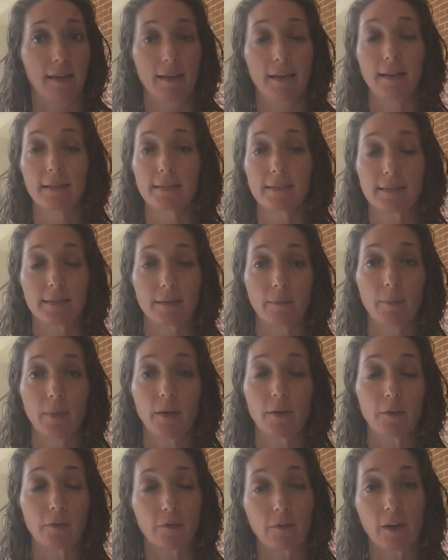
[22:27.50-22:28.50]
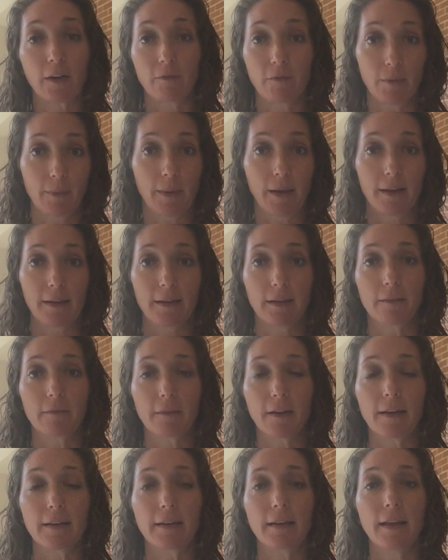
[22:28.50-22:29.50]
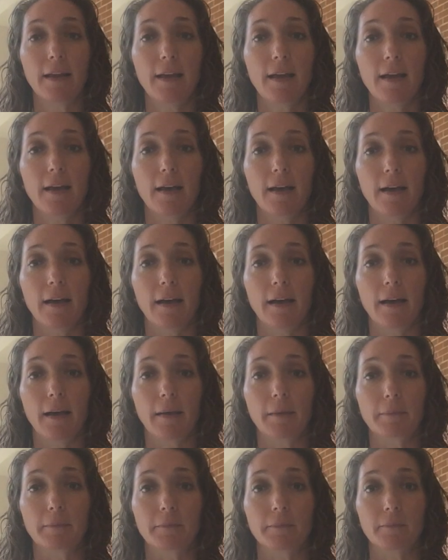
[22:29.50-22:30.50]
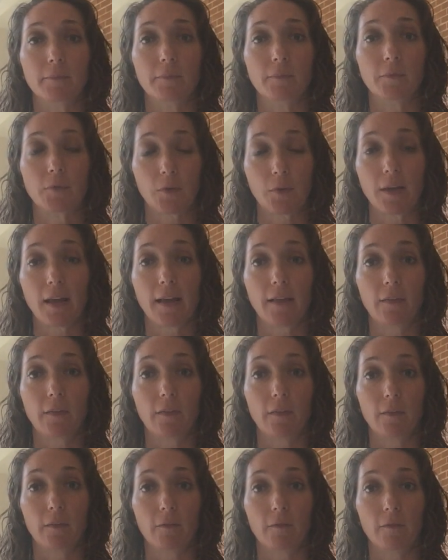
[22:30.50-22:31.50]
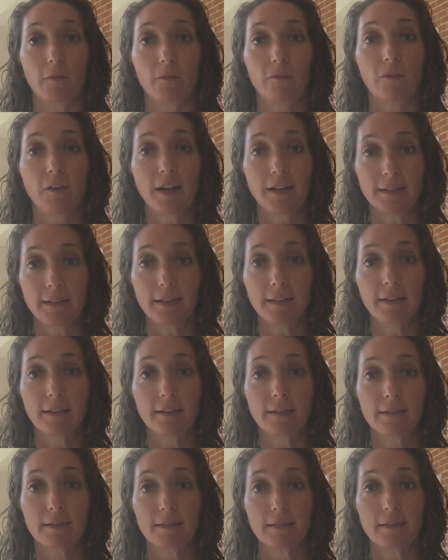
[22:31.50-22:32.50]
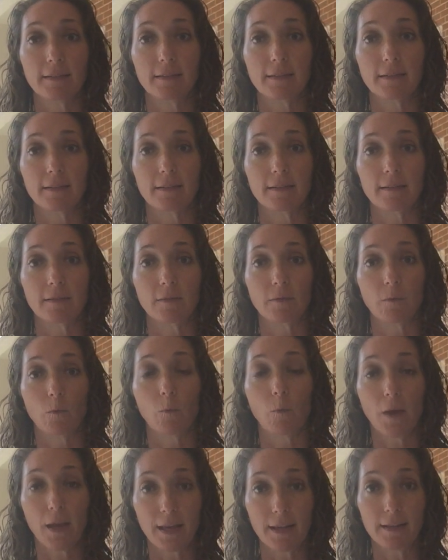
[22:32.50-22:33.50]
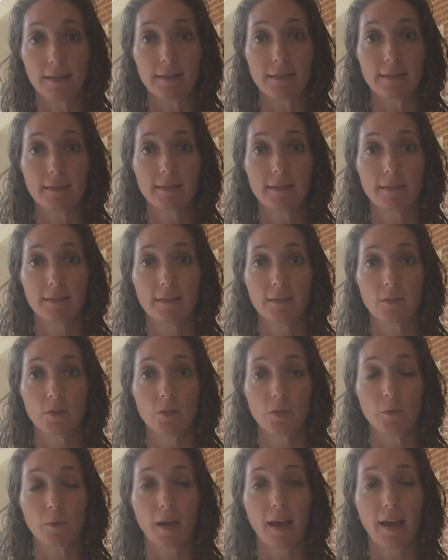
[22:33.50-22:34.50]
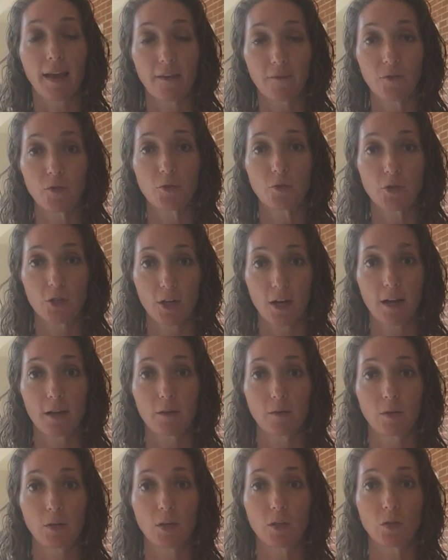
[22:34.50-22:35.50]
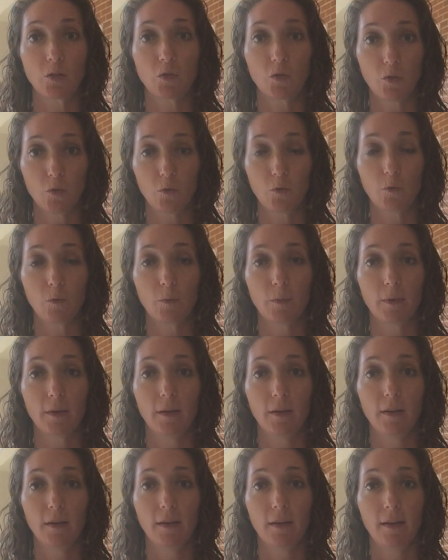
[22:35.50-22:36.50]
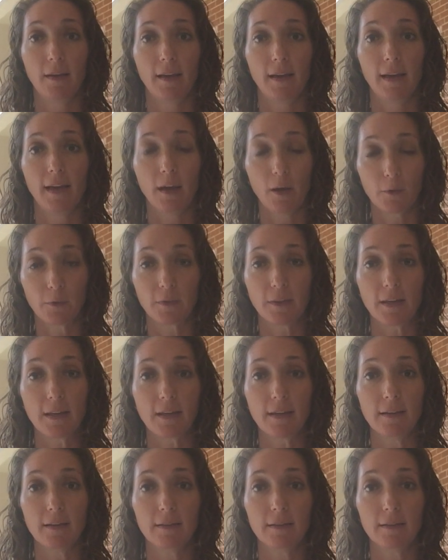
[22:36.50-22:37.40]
It's better for everybody, right? So yeah, finding ways to have your child consume healthy,